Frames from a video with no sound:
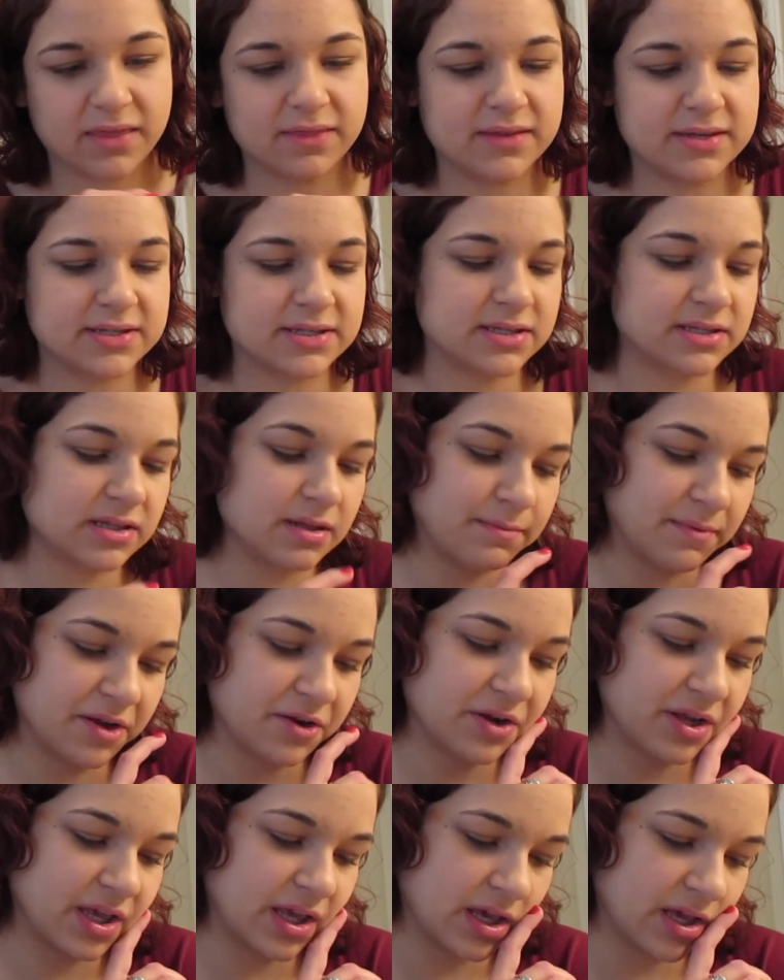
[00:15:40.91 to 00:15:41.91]
This is the
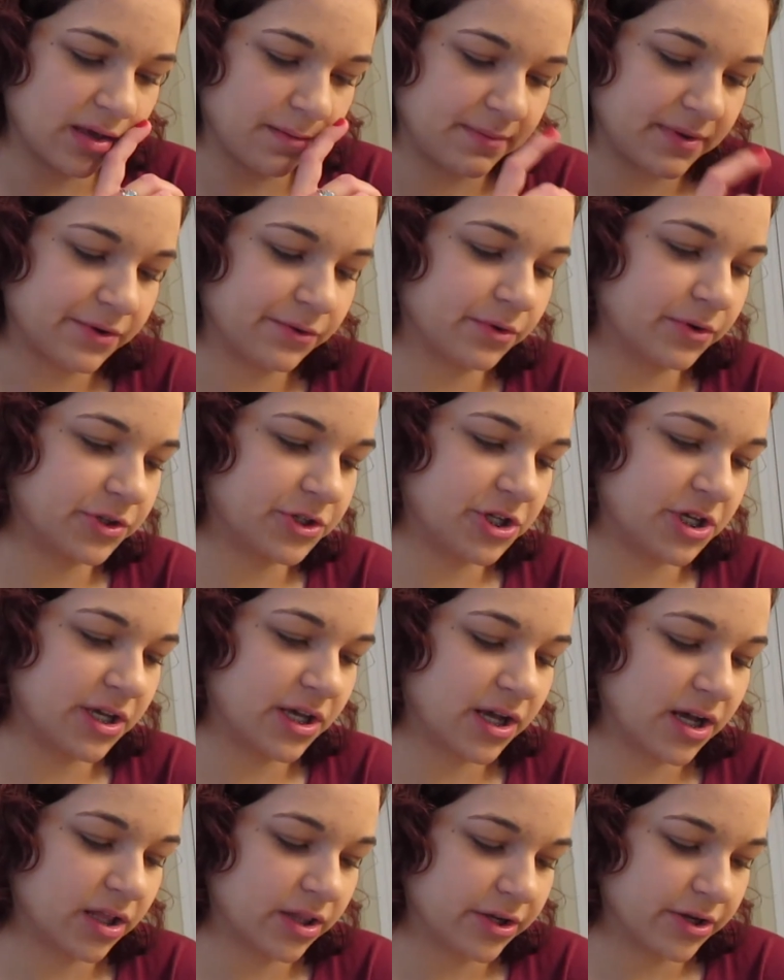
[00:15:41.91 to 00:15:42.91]
Mary Kay Mineral Cheek
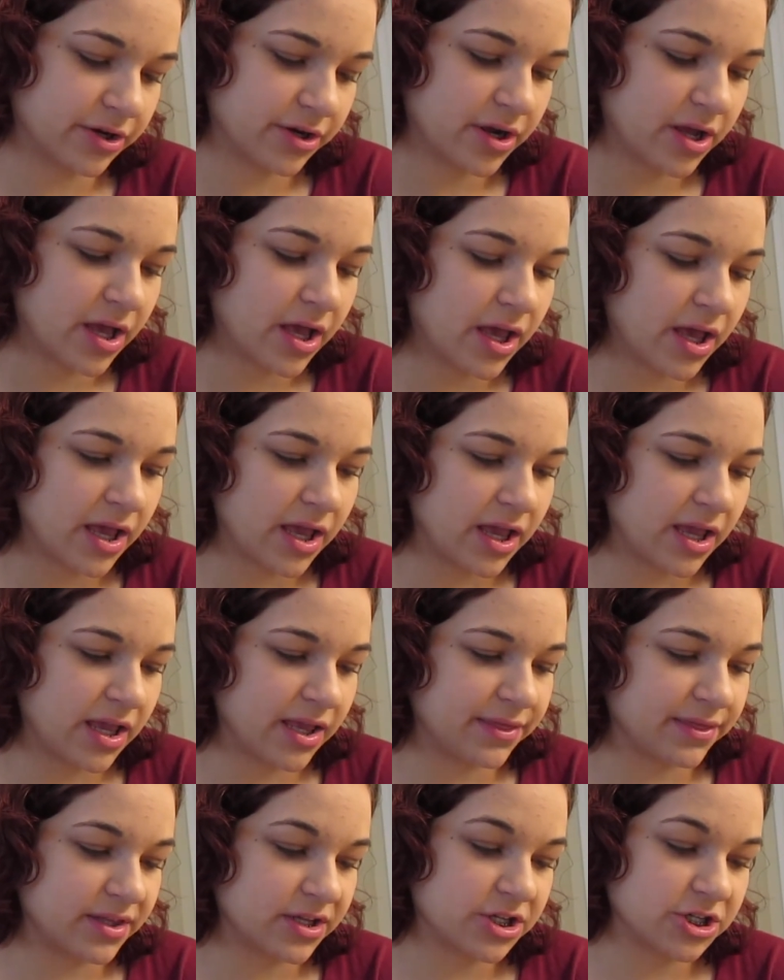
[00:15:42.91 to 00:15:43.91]
Color
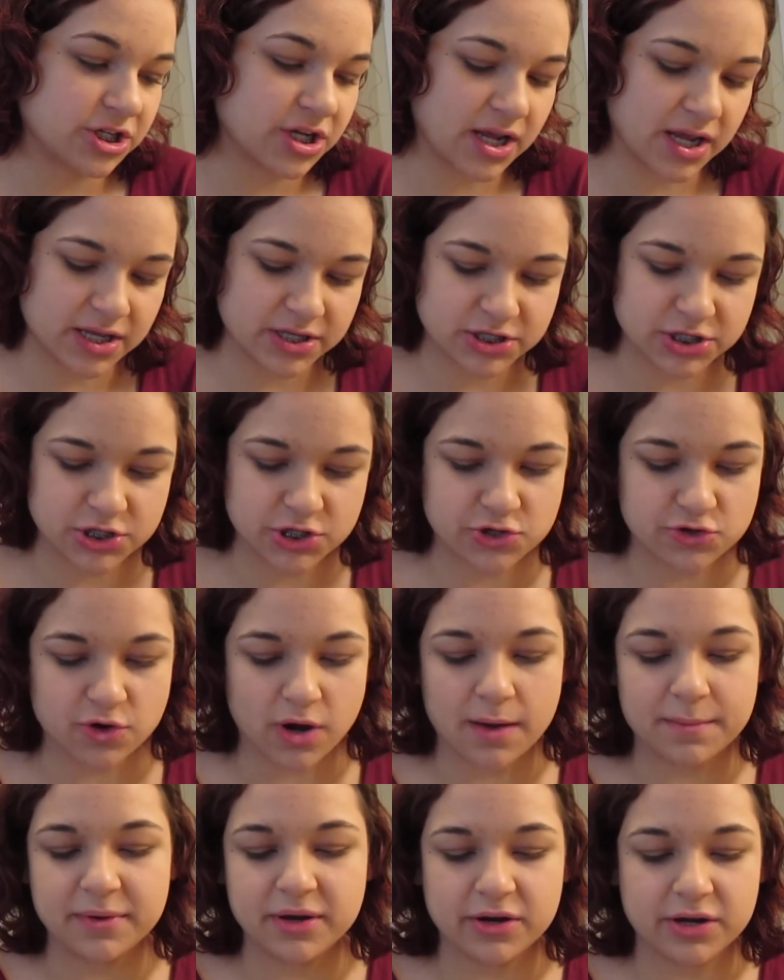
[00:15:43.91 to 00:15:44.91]
in the shade
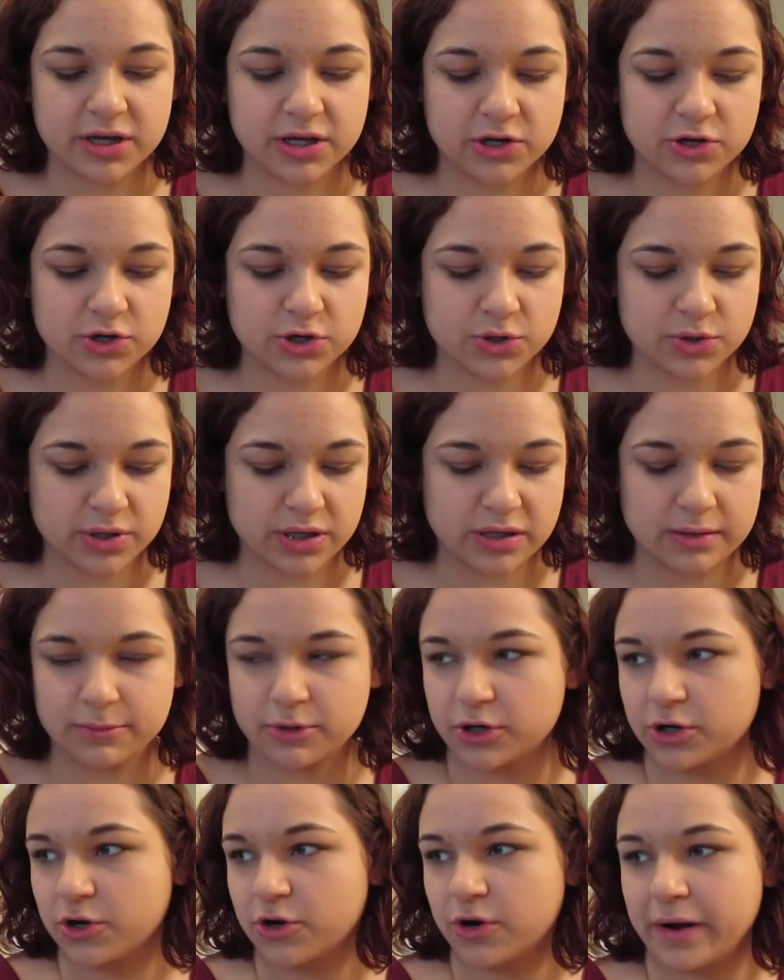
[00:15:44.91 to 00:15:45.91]
Strawberry Cream
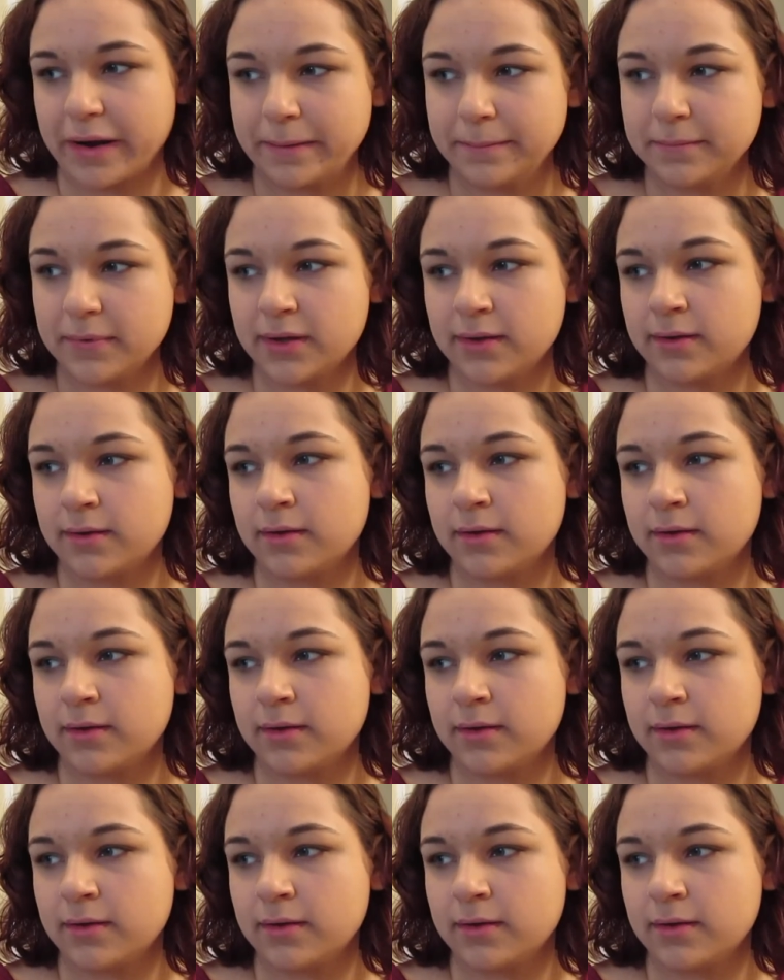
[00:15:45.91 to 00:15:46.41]
or Creme.